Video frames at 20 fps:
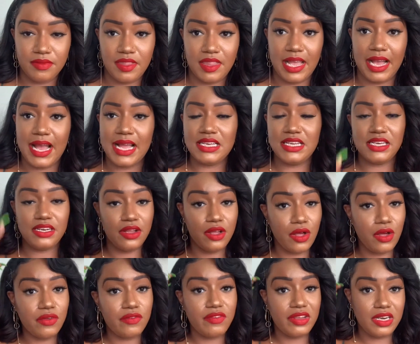Like I did a
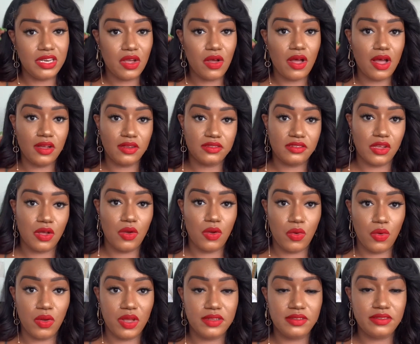whole video also
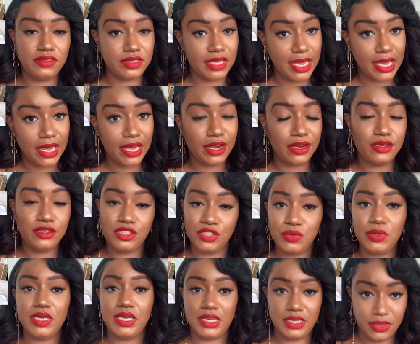on scared,
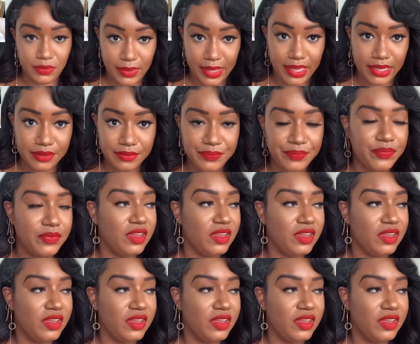do it anyway.